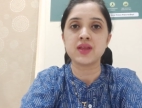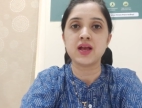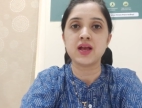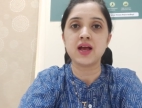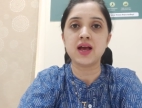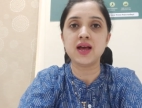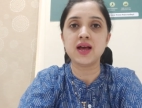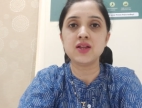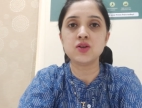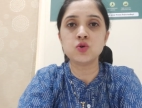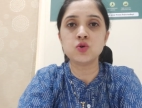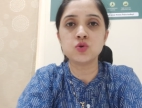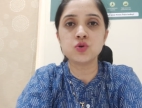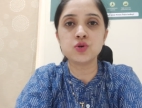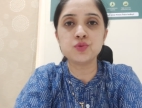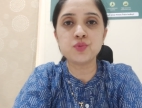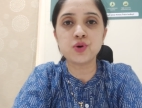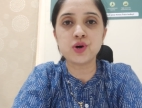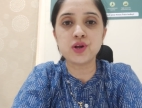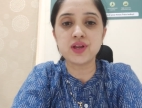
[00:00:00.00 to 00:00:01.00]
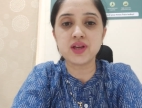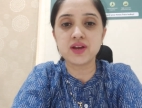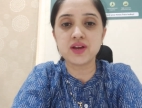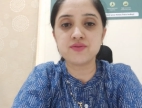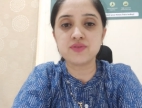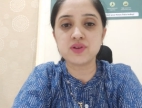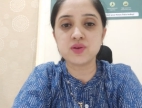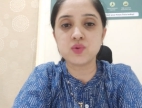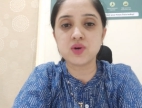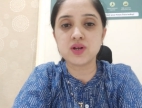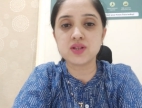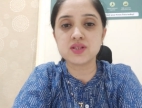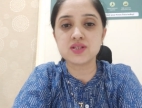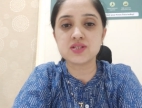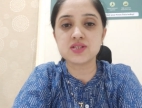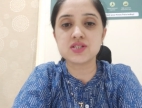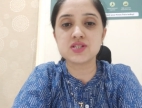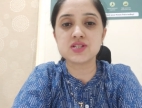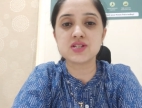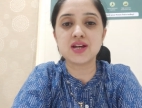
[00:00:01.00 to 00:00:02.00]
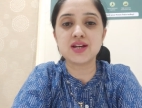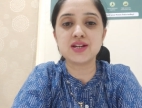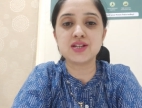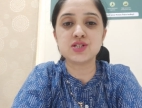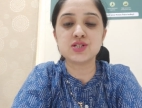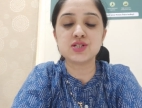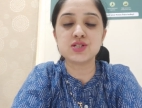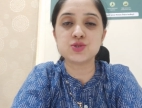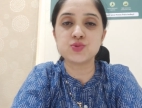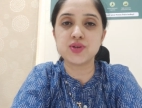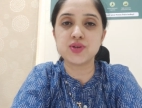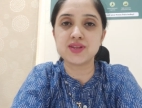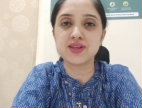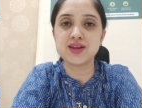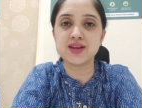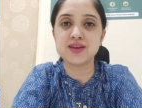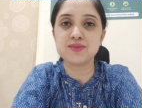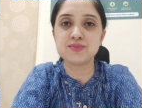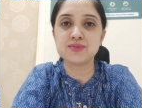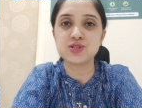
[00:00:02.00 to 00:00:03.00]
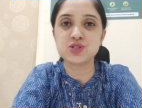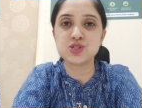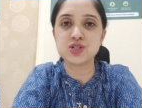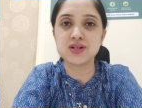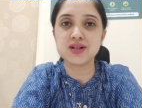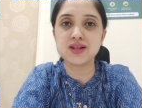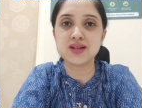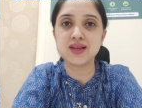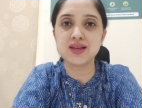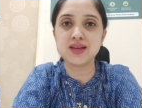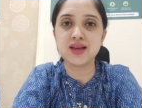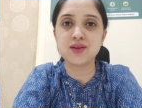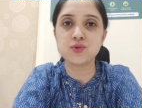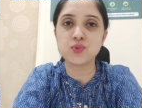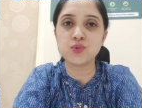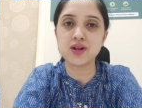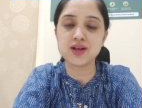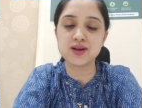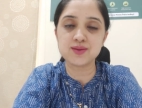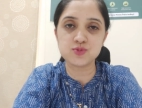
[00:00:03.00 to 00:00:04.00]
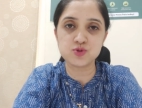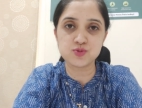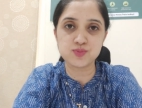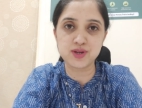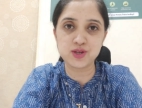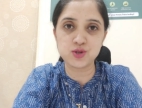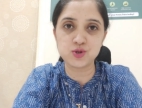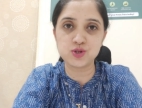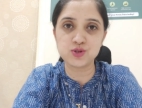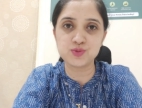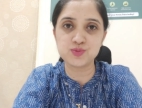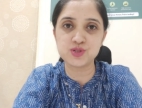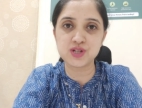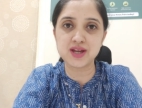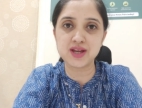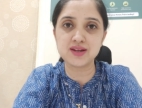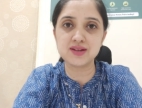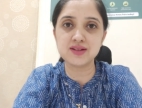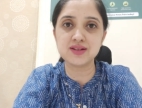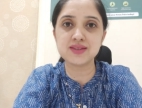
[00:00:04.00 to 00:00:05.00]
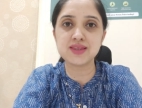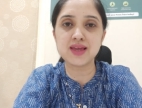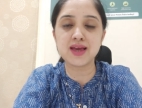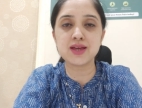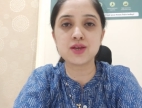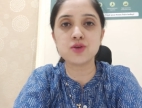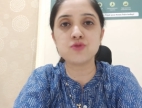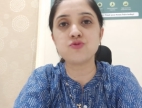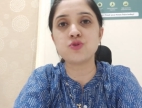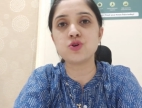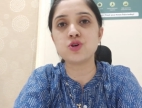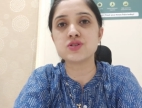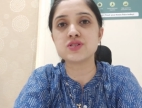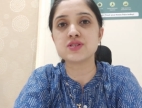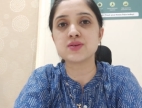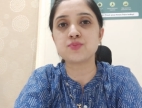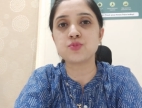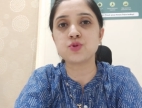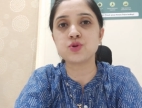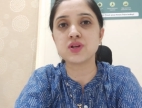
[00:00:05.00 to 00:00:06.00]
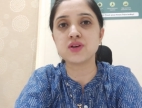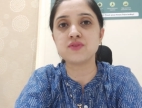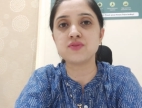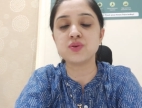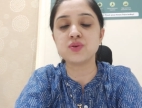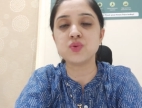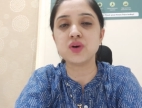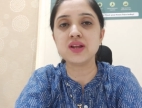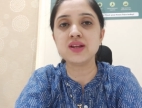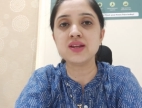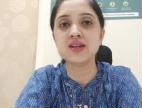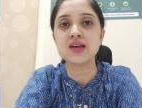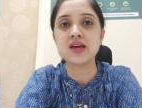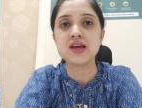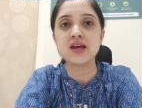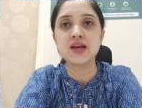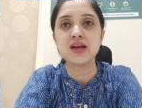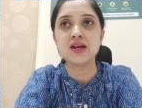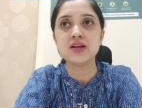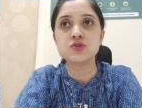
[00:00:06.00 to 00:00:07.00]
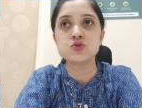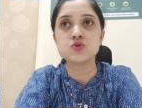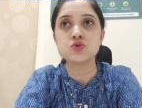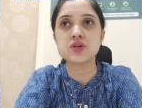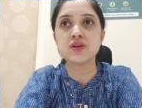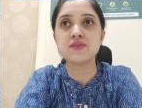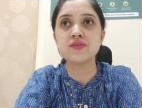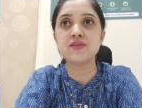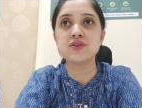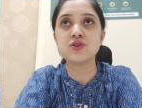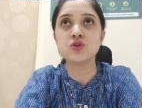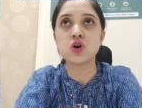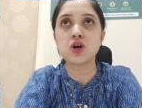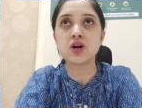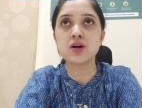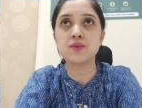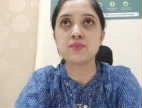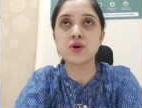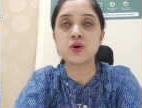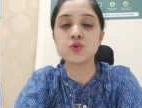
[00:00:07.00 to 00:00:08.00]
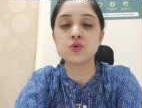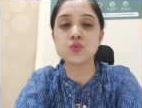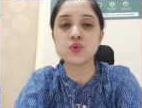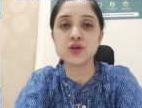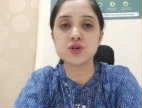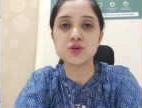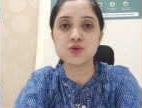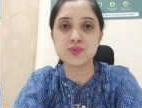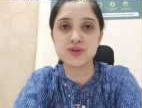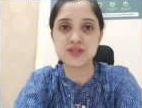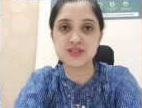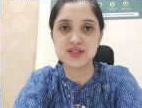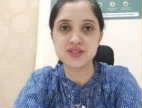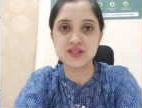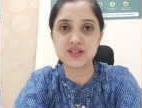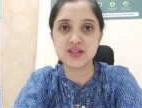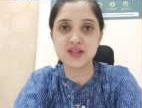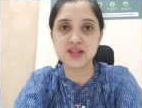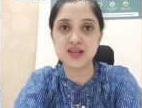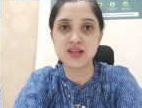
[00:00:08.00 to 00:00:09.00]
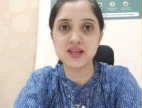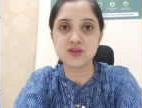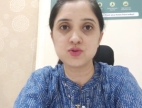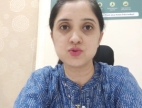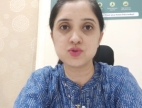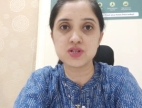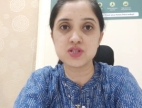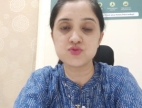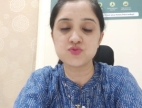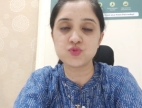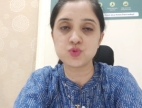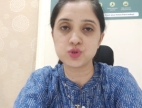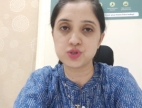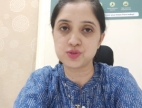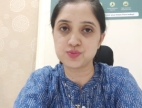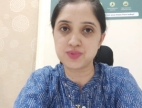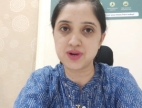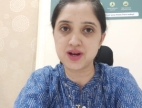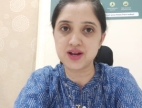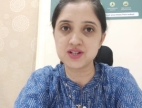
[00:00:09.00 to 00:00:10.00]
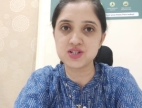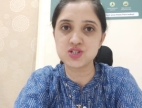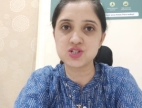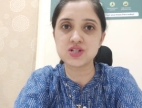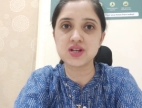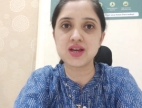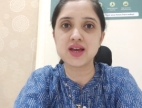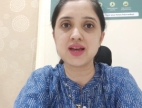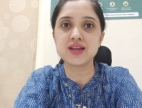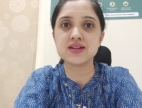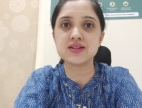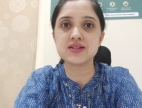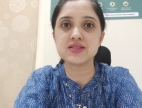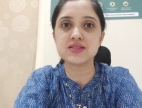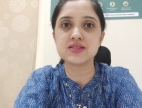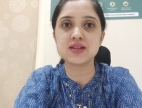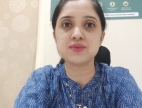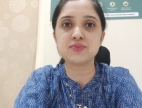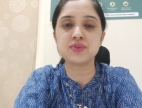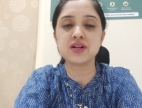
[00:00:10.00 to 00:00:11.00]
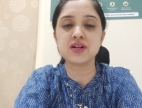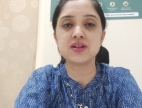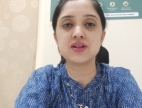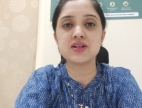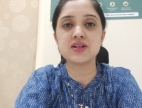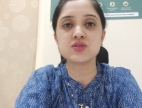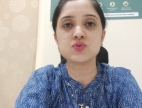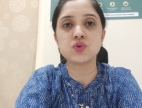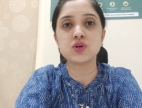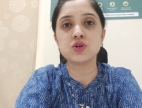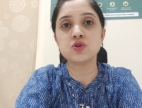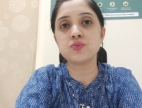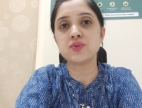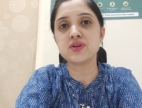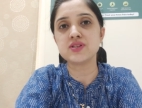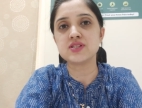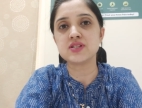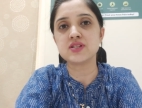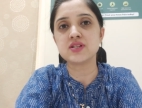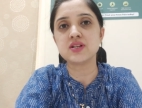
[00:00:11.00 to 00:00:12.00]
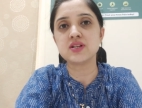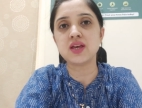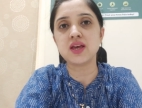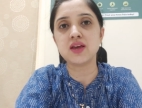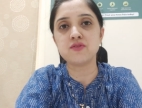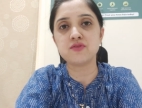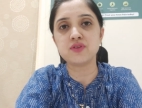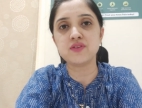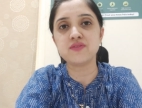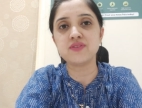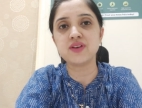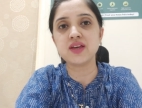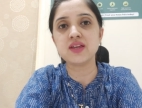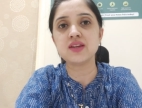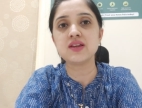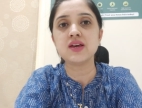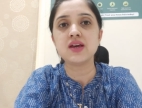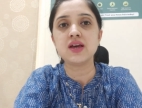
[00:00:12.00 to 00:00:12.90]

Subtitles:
Hello, good morning everyone. This is dietitian Shweta Hemant Chikle and welcome to my YouTube channel. Thank you for your support everyone. So today we will talk about World Obesity Day. Today is 4th March and it is celebrated as World Obesity Day everywhere.